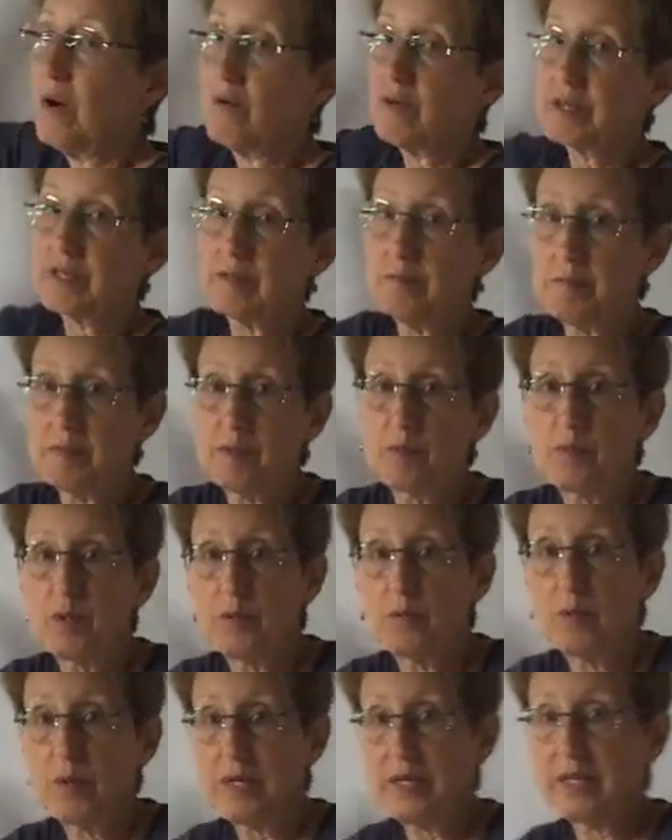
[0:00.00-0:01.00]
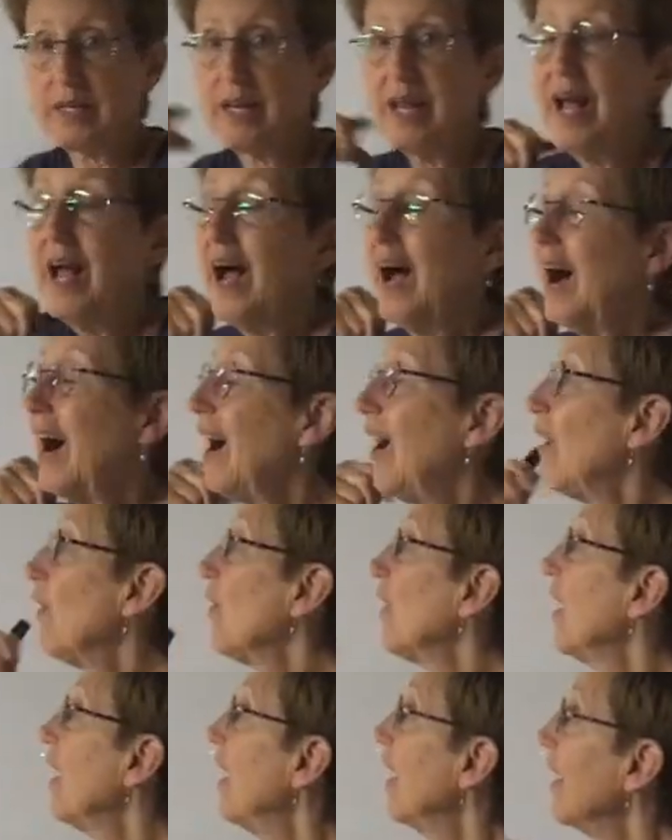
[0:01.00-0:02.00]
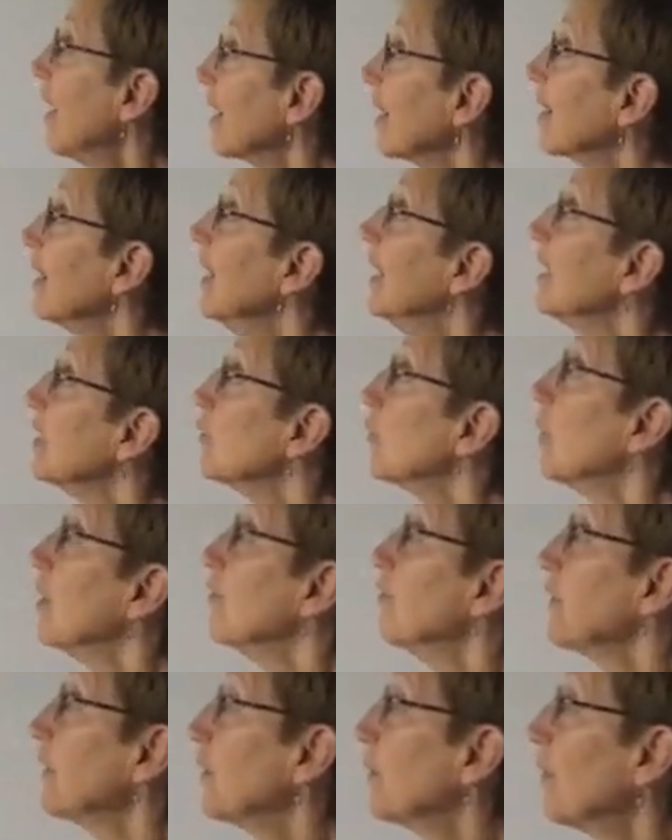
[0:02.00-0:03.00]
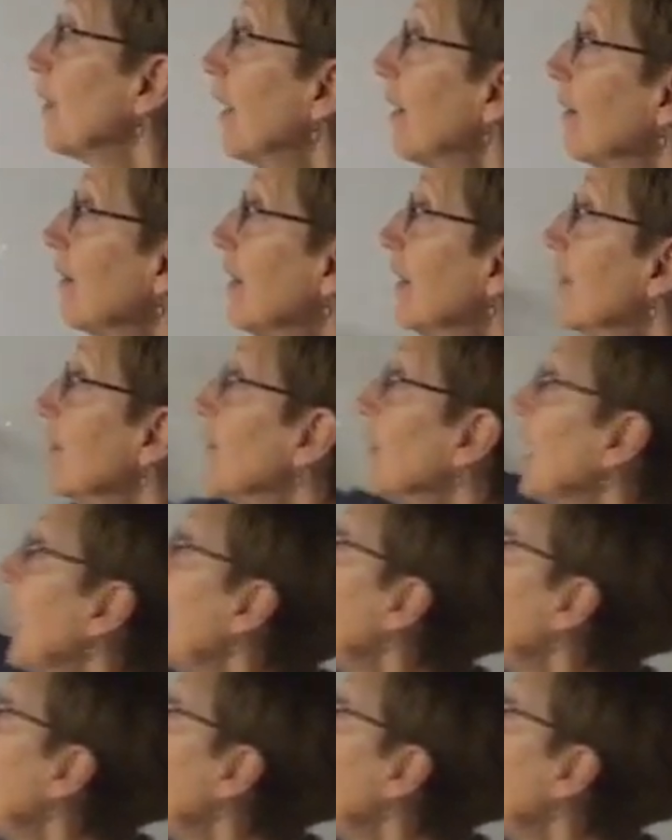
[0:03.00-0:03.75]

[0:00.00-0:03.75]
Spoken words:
how it can be rewritten. How the heck do I figure out the